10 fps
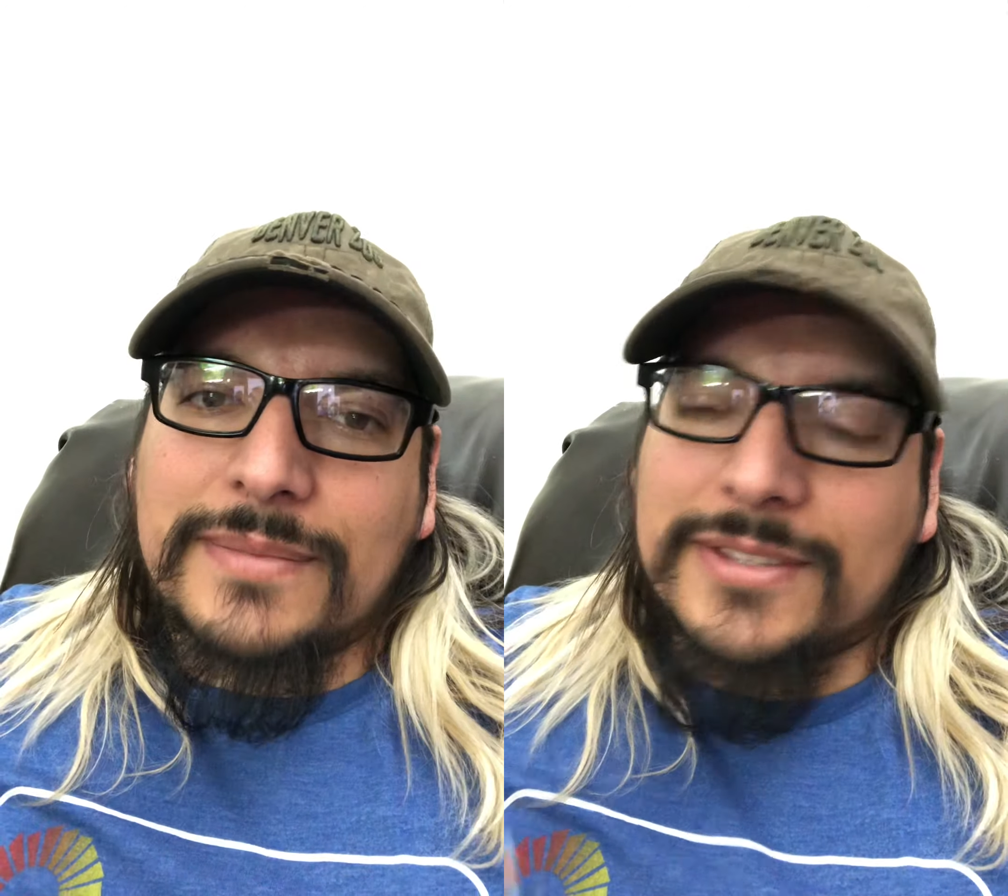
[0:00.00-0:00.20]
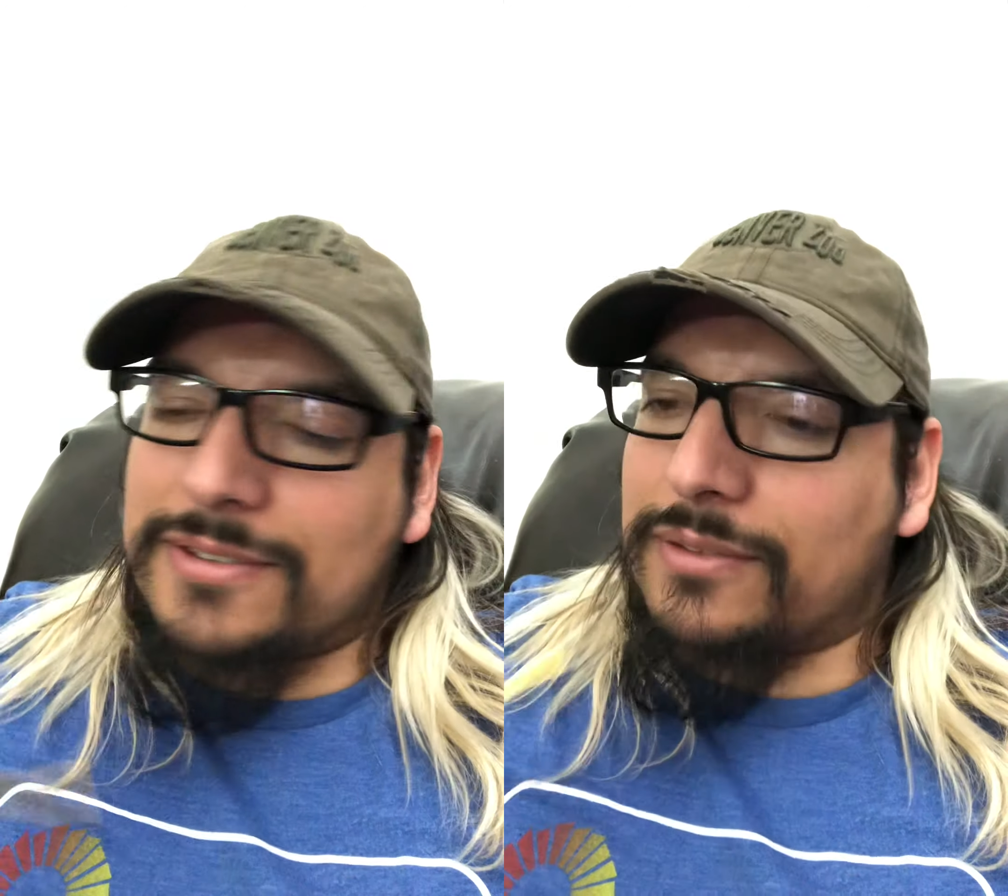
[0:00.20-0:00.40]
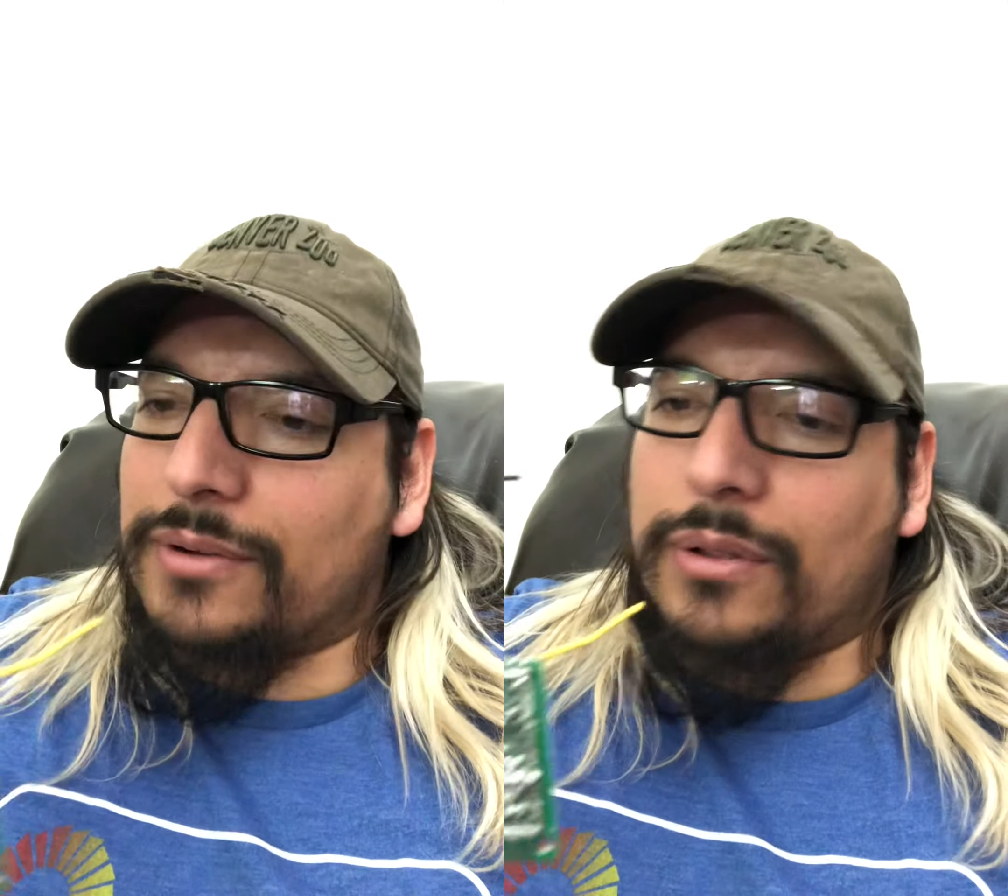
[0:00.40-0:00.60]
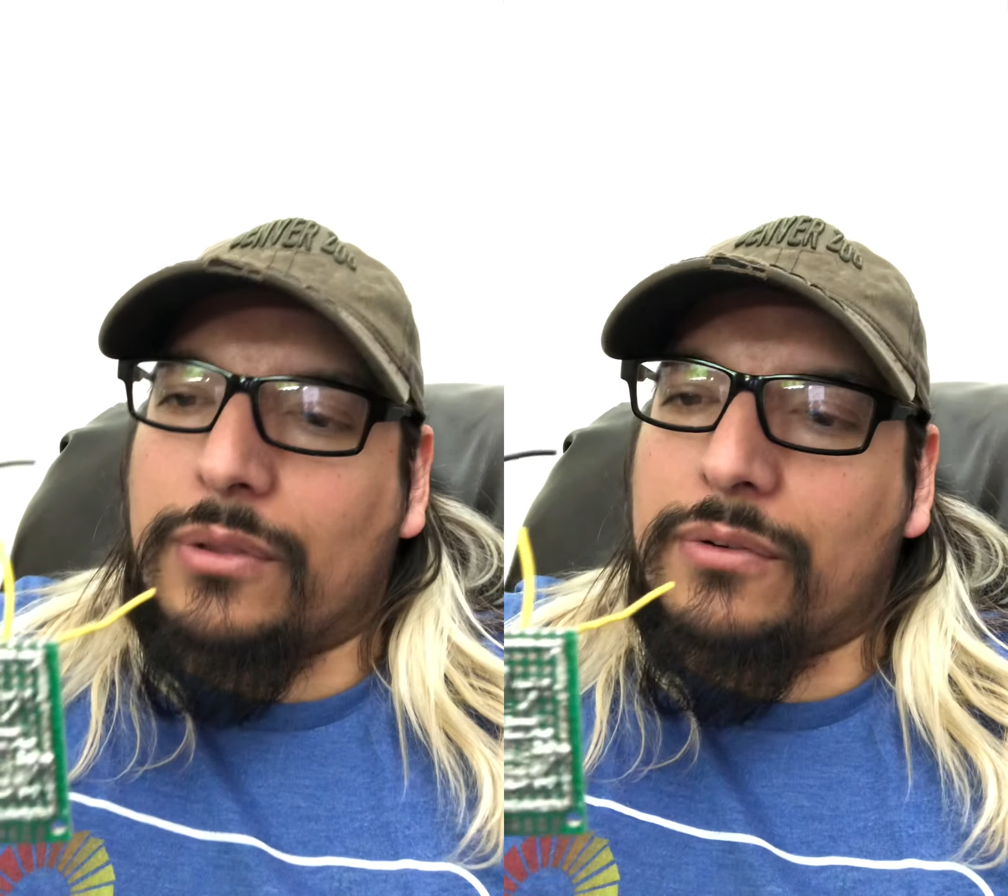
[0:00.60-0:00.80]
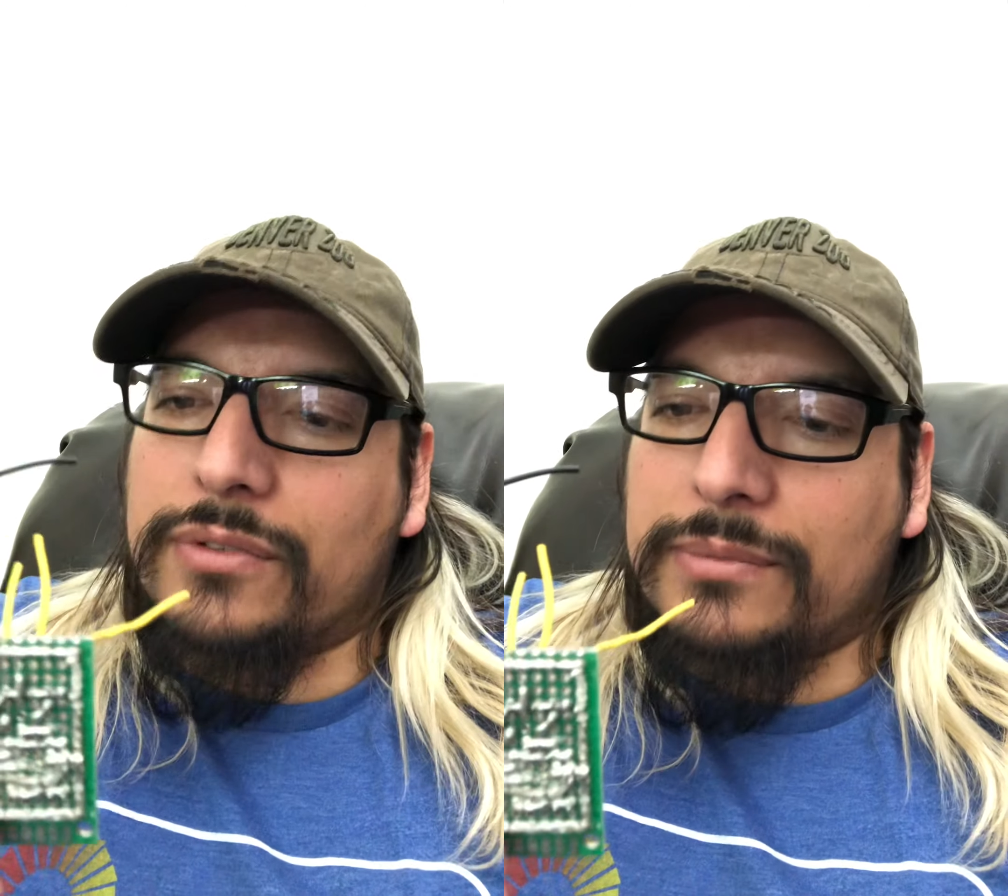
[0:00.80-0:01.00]
and so they're all
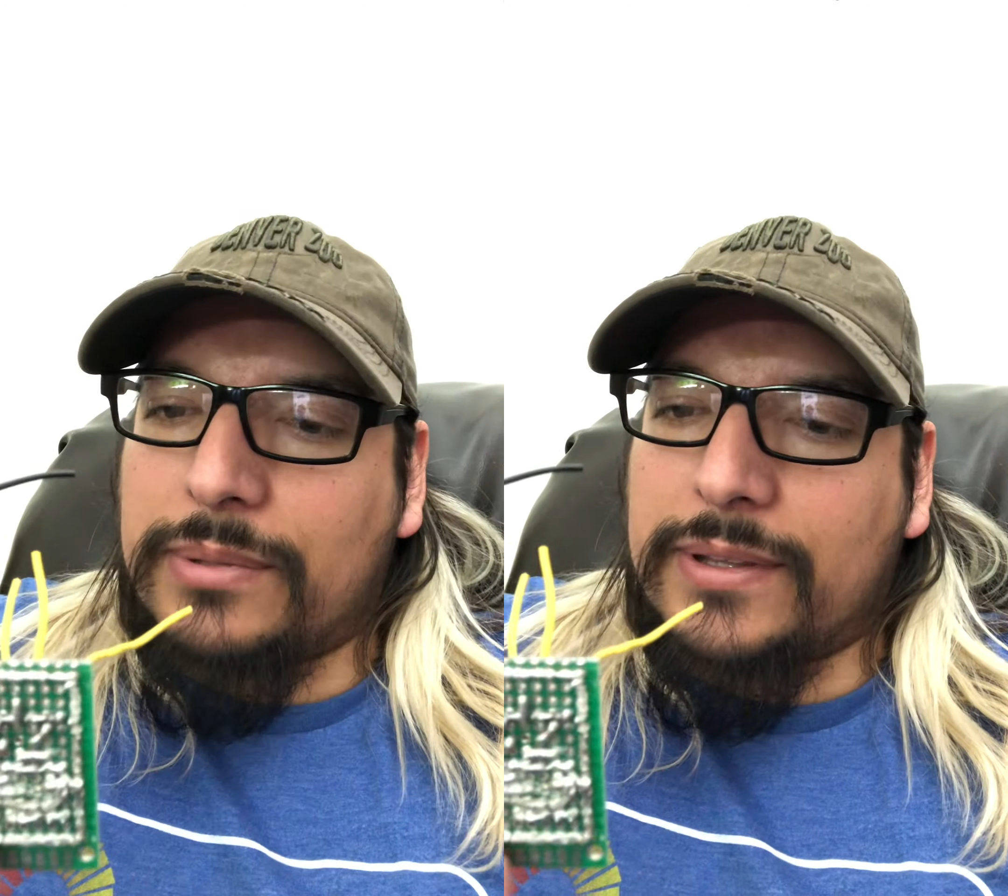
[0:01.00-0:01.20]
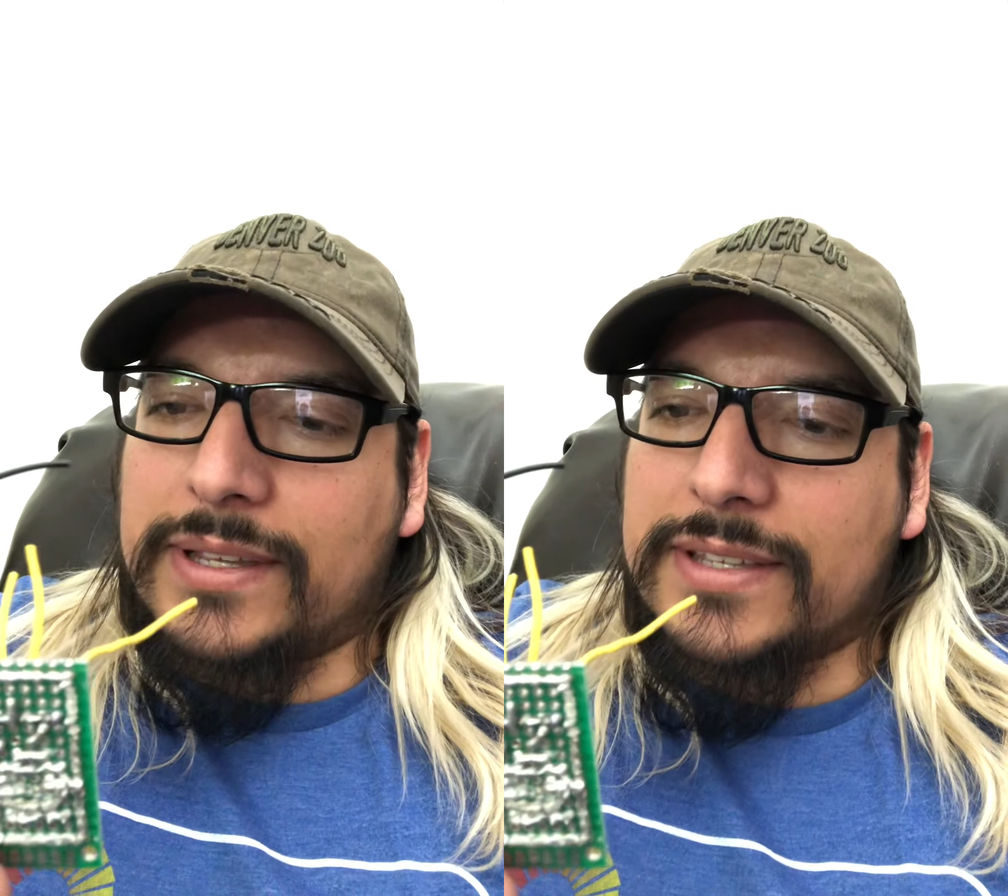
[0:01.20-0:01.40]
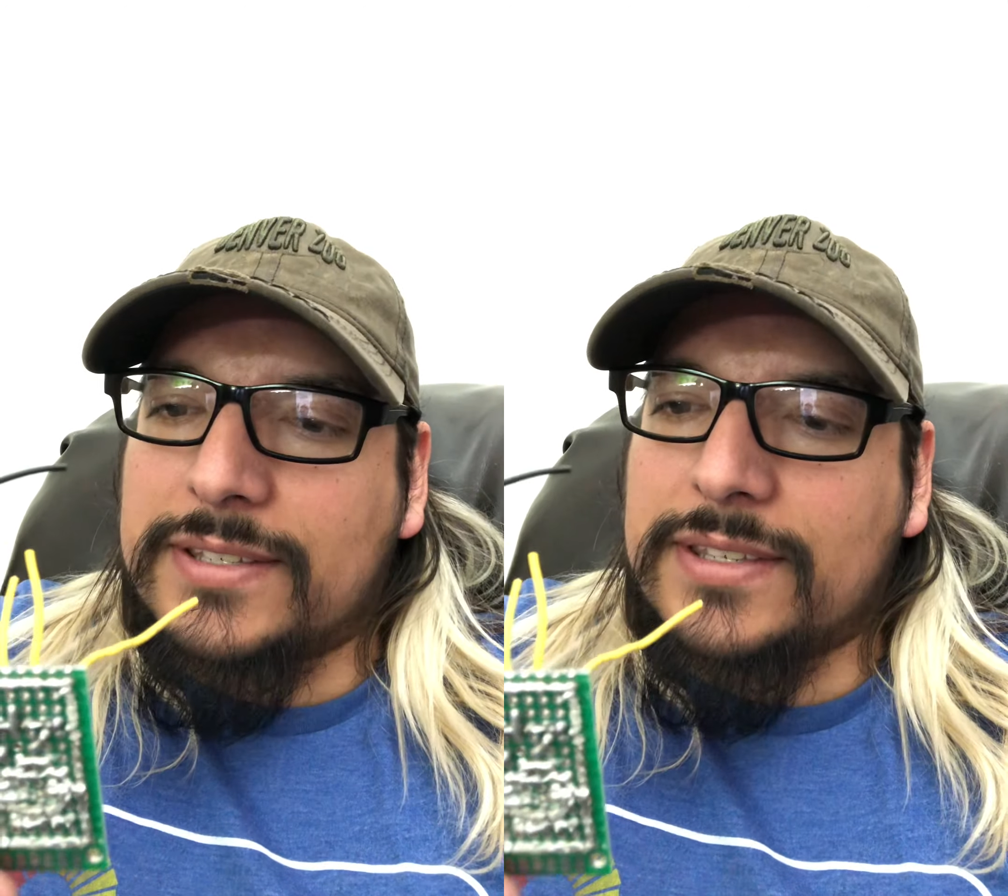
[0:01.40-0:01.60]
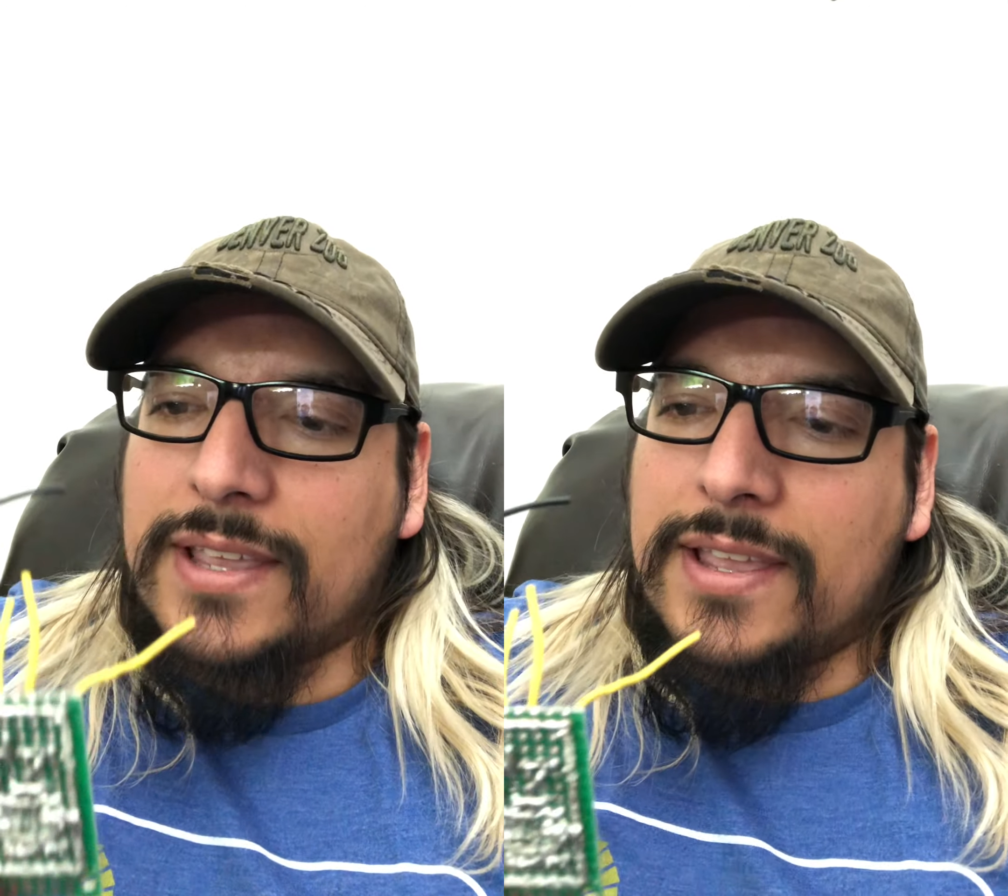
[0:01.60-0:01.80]
over the place.